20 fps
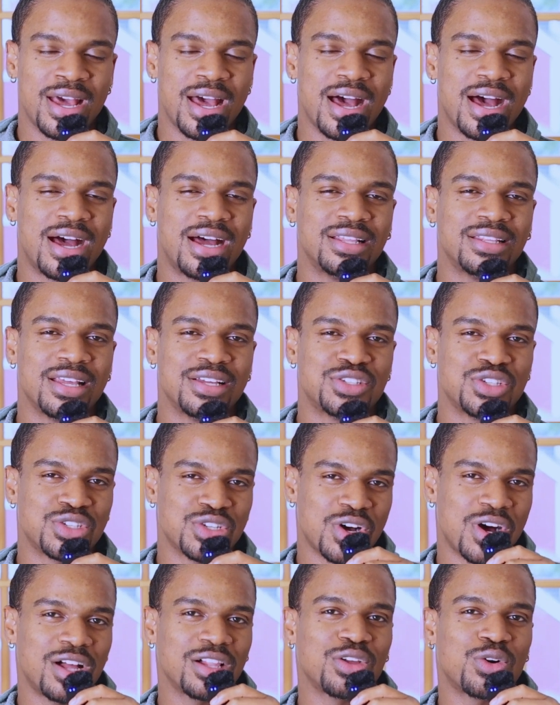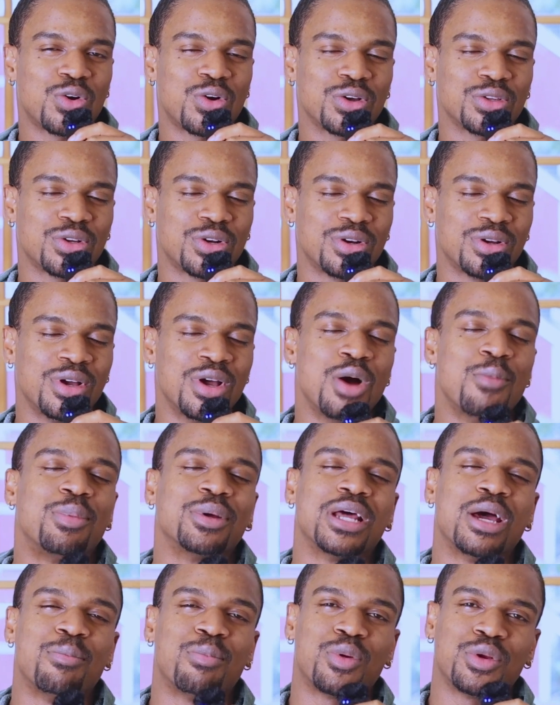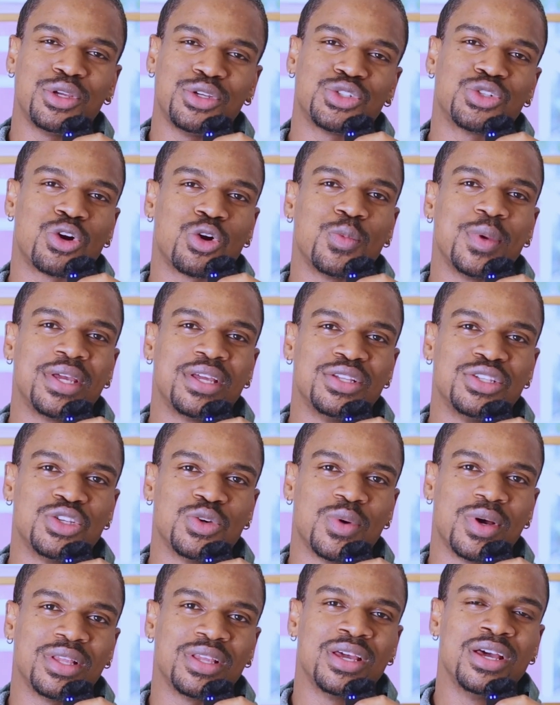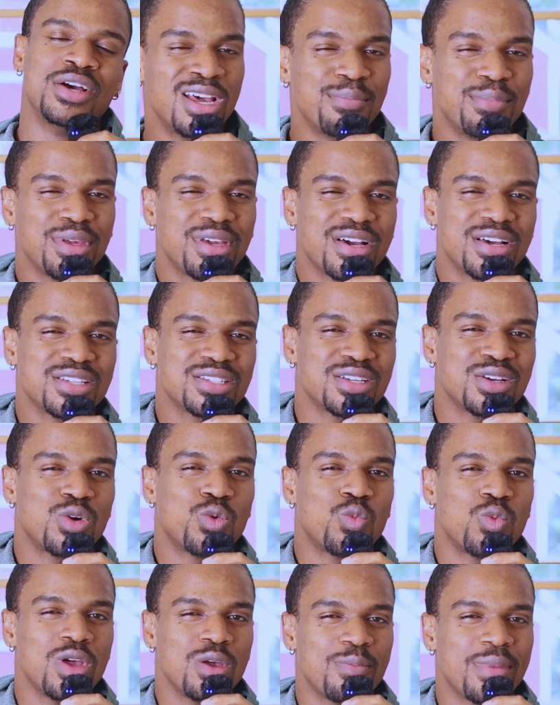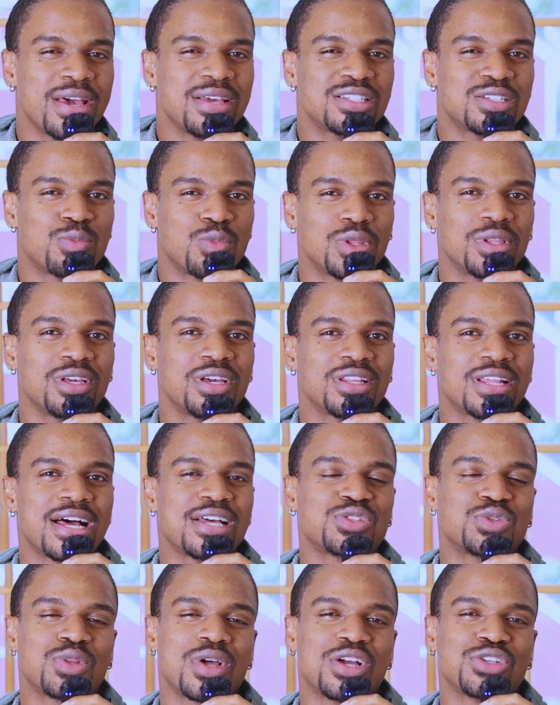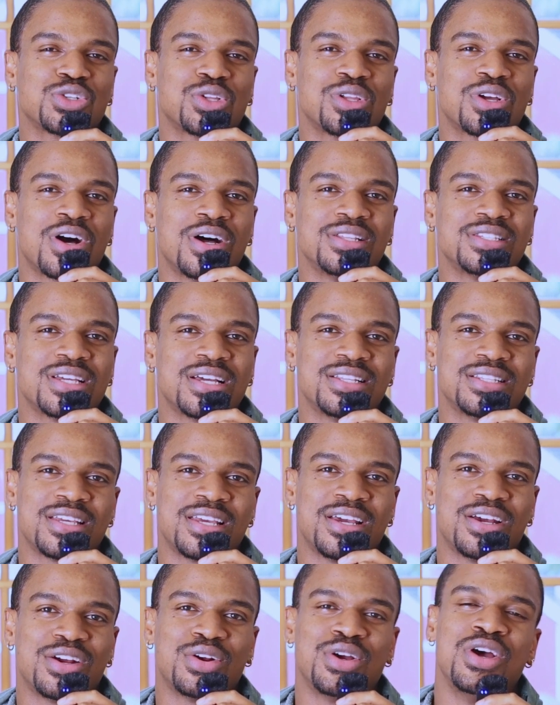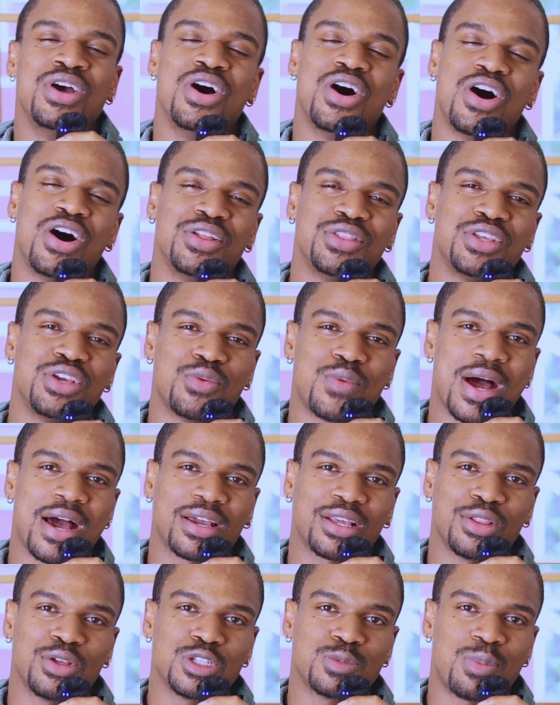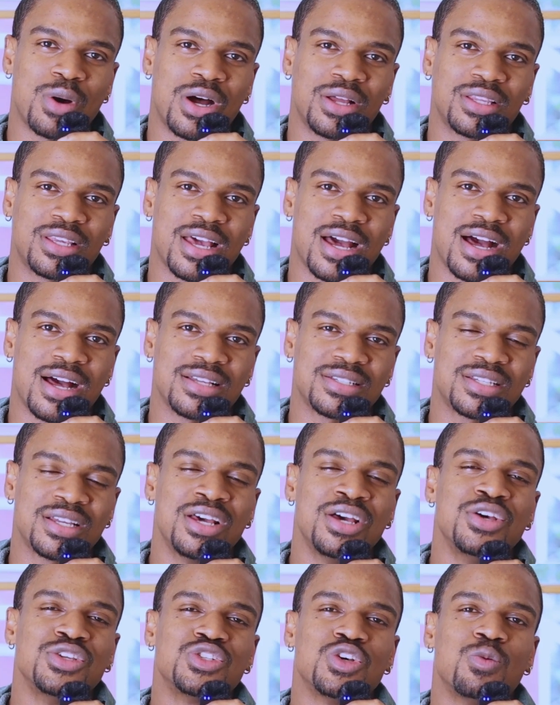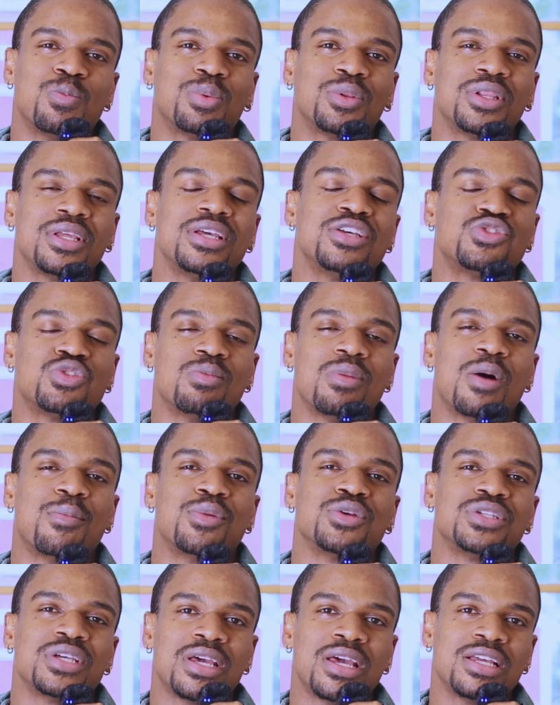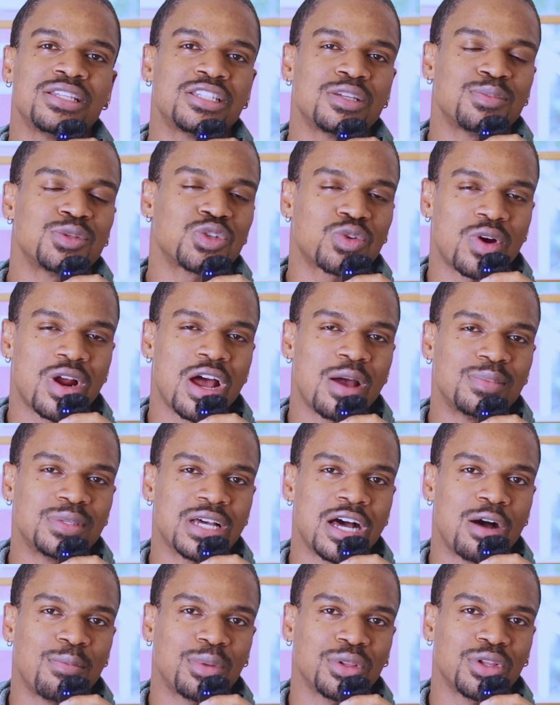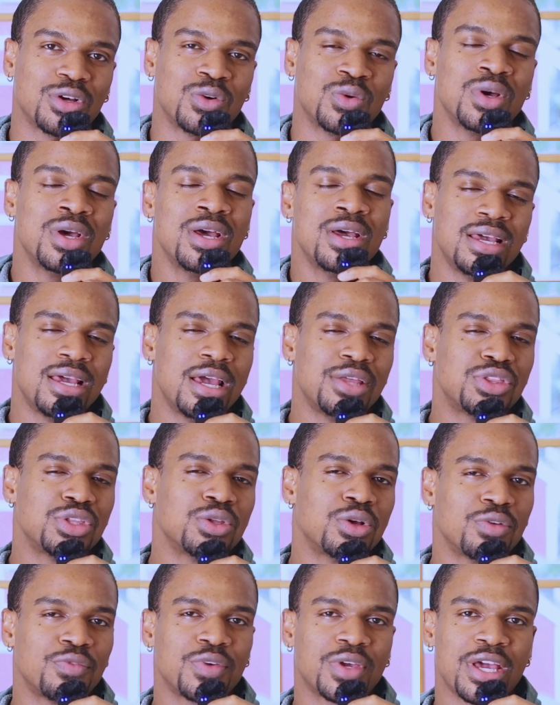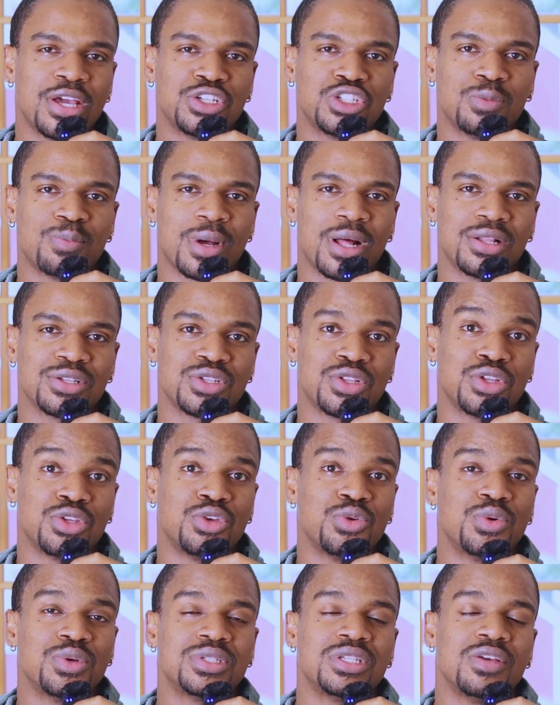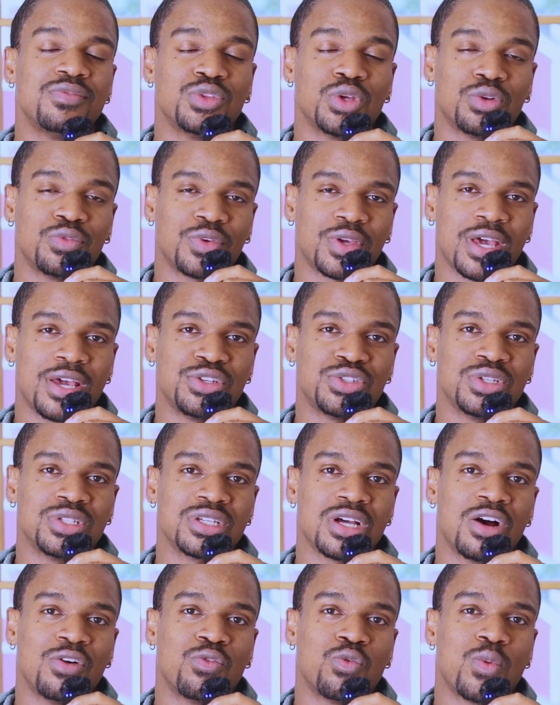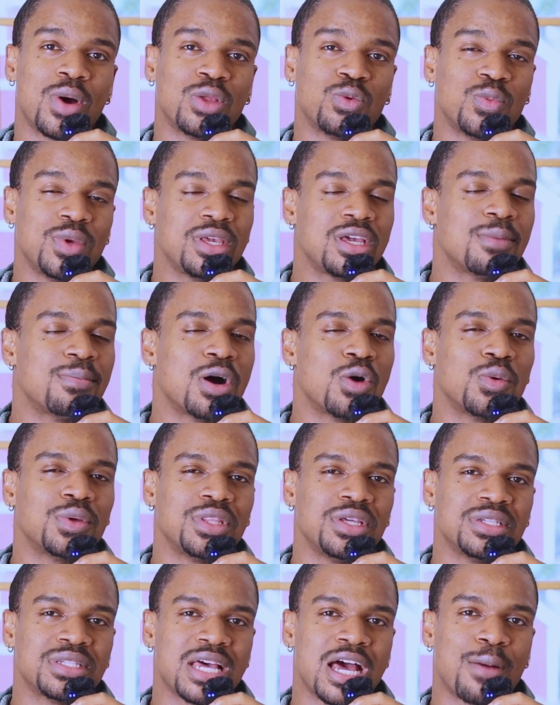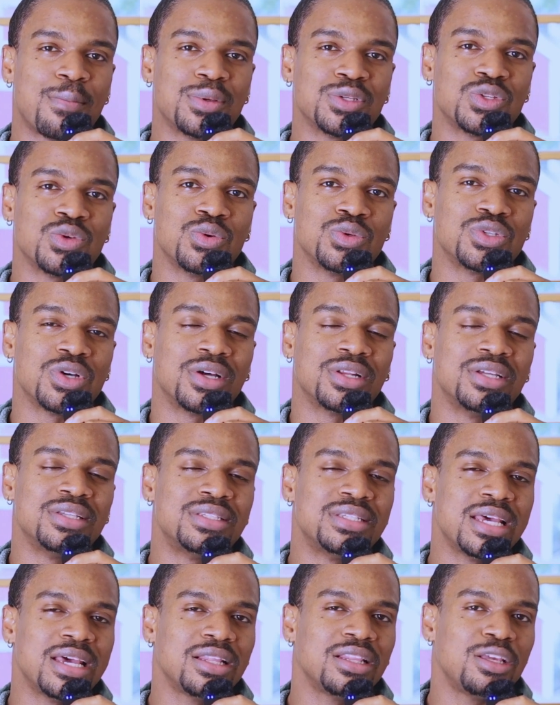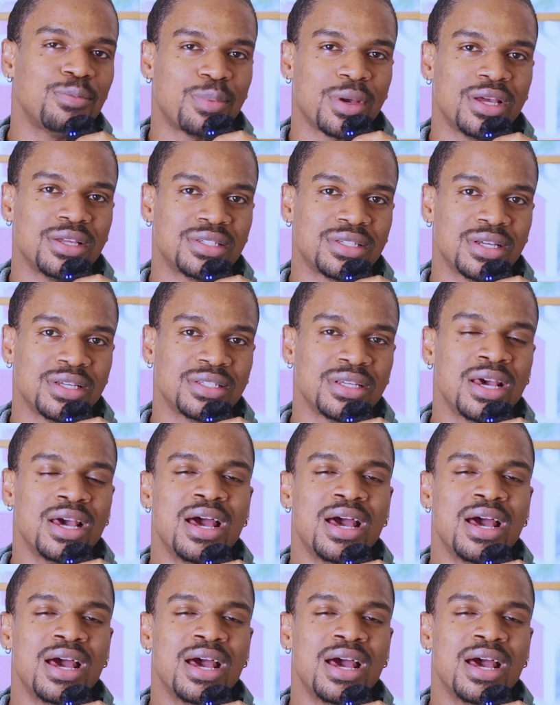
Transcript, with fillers: And it's a tall order, but I'm pretty sure we can do it because we make some really good astrological content here on the Oraculos podcast. So please remember to hit subscribe down below, hit the notification bell so that you receive notifications of when we come out with these episodes on a daily basis.